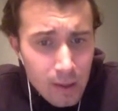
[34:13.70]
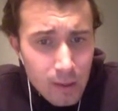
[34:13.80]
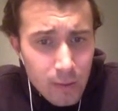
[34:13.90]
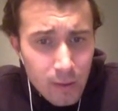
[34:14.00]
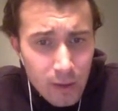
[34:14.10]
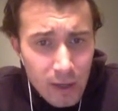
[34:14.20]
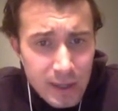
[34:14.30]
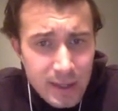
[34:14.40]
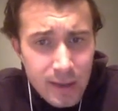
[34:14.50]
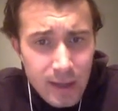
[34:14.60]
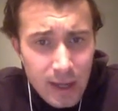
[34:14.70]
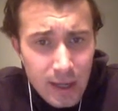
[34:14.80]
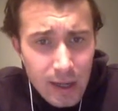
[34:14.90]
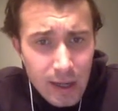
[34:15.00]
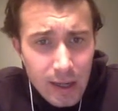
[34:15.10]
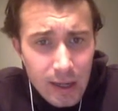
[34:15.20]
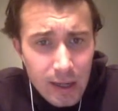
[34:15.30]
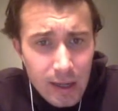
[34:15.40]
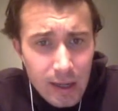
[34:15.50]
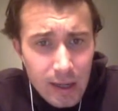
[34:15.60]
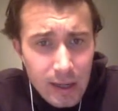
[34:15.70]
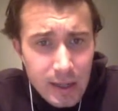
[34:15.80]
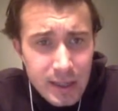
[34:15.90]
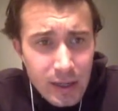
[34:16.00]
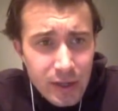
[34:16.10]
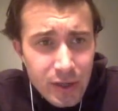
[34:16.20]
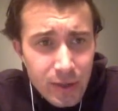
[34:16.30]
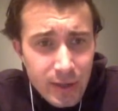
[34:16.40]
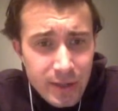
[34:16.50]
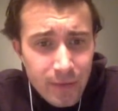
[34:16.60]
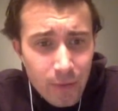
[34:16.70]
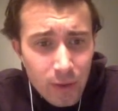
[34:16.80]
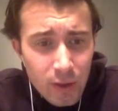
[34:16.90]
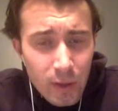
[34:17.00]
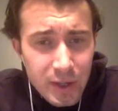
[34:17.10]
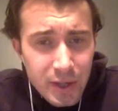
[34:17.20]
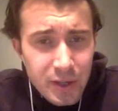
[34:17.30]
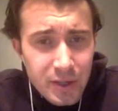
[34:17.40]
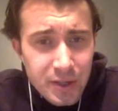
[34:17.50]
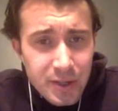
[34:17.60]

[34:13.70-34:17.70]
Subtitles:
Well, guys, that is going to do us for all the questions.